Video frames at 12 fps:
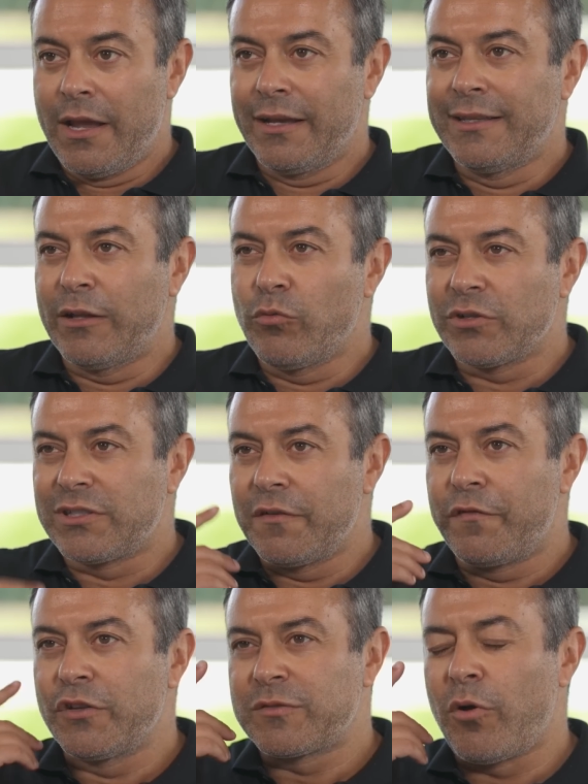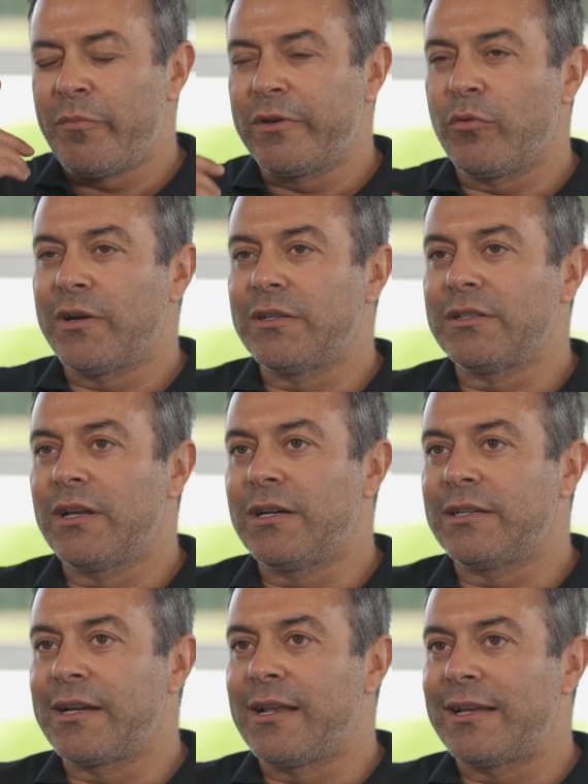And that was the first moment where
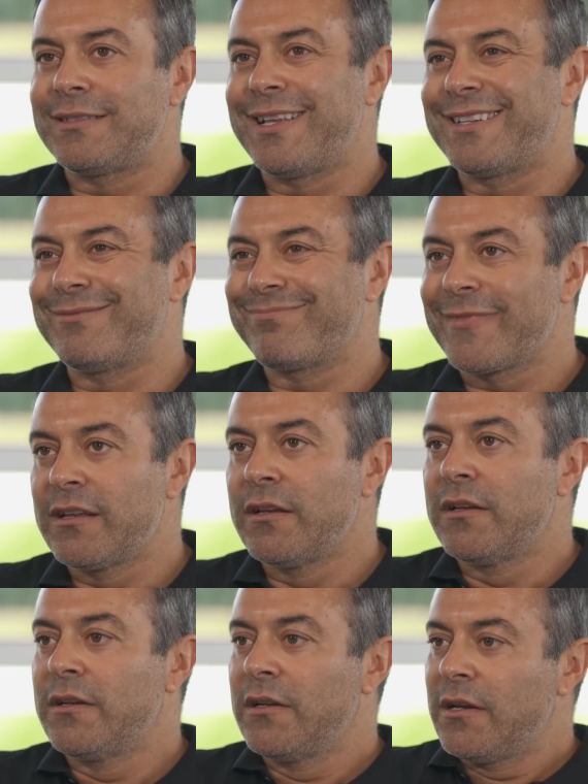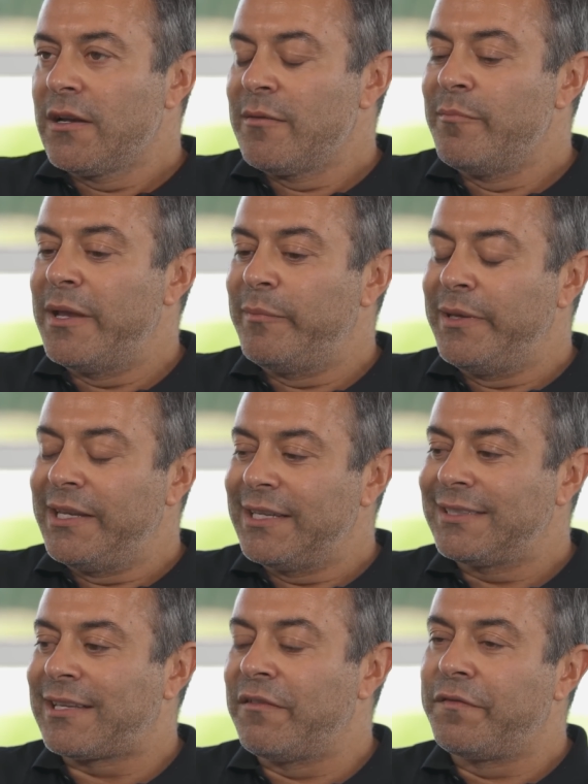I realized that maybe
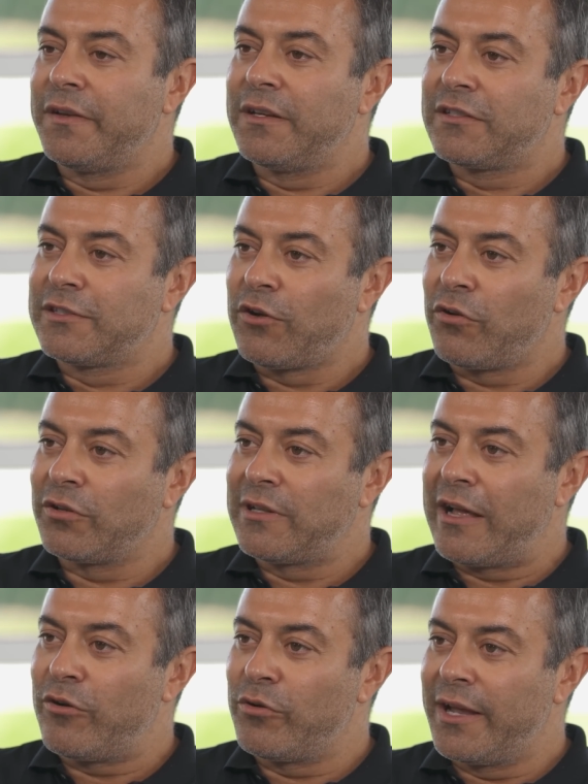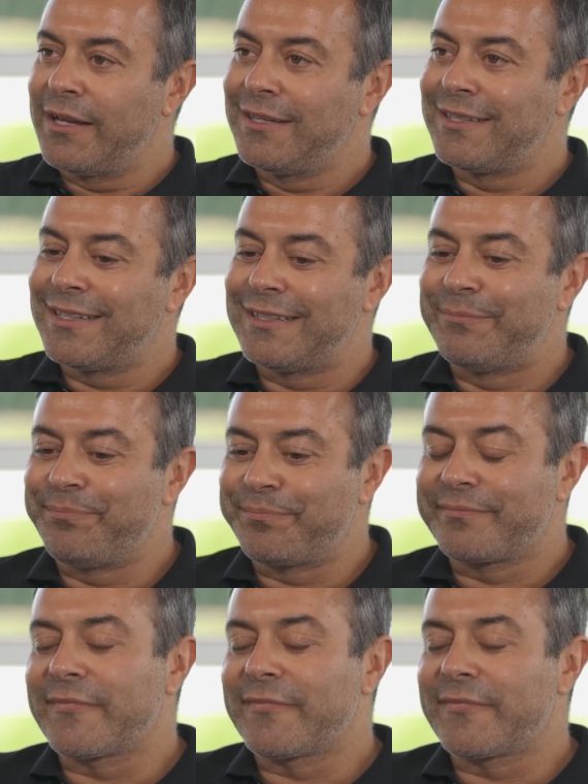something is wrong now, and